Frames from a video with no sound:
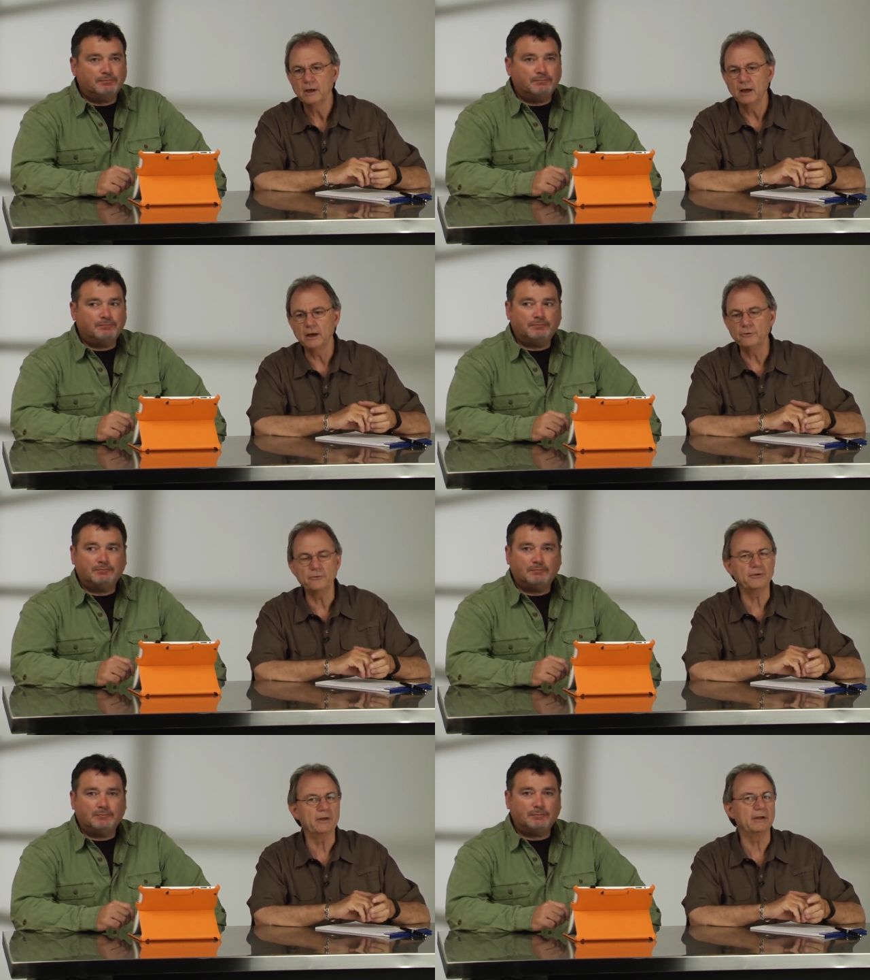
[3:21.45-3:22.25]
Speaker 1: Uh, you
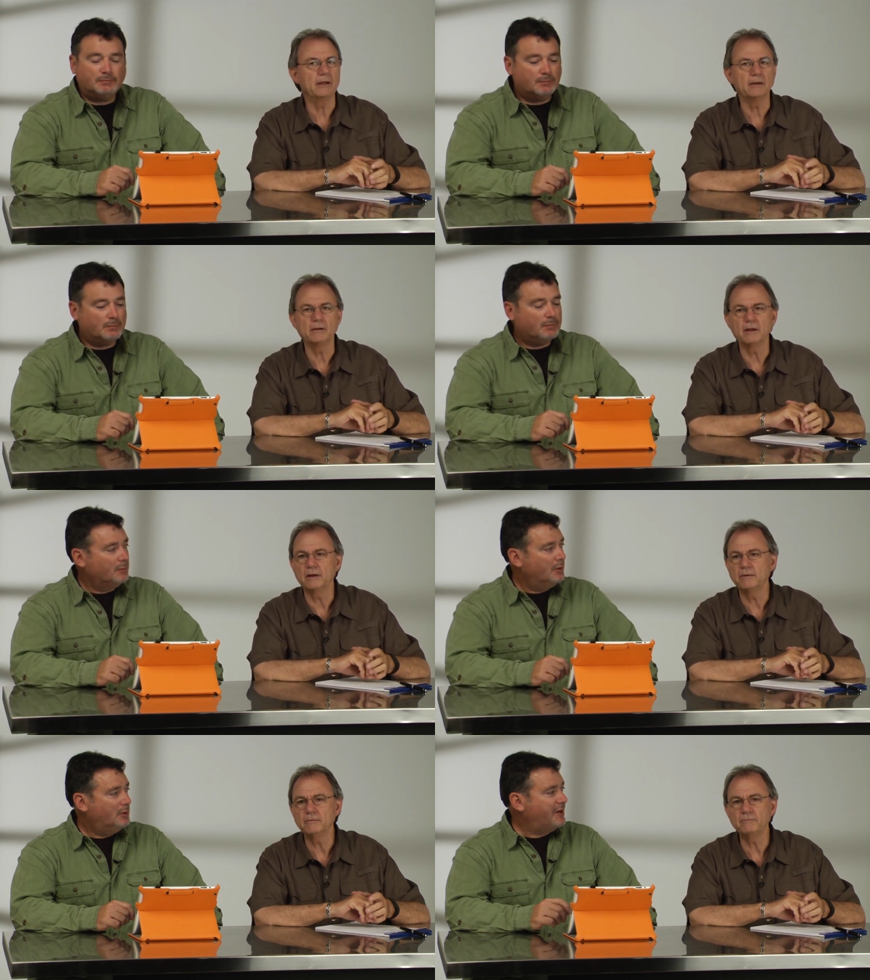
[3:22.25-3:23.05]
see it in
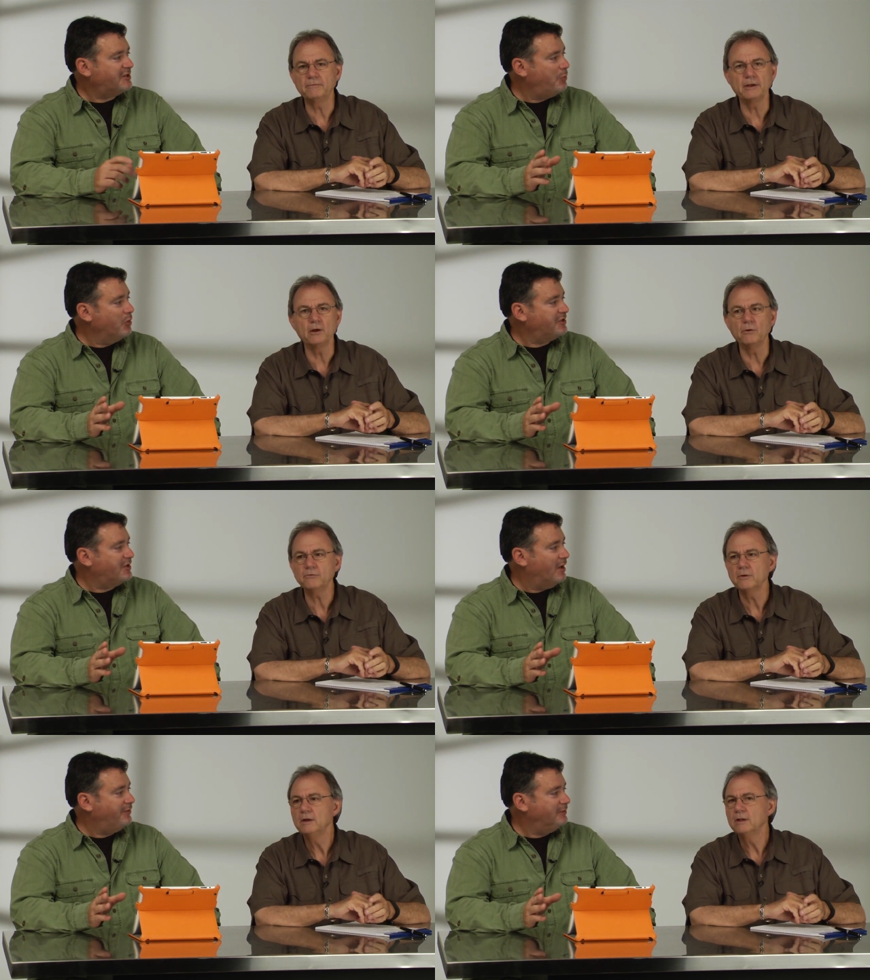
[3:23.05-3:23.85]
uh, a lot of videos. sports
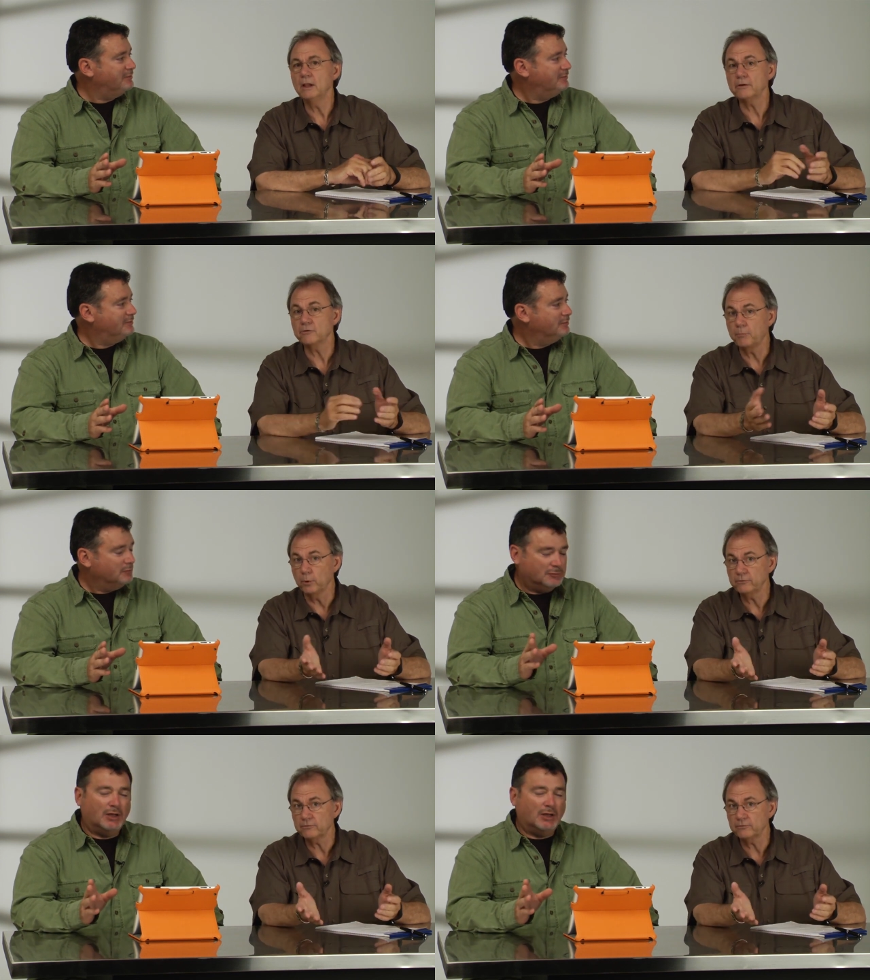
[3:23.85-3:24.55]
stuff. A lot of sports.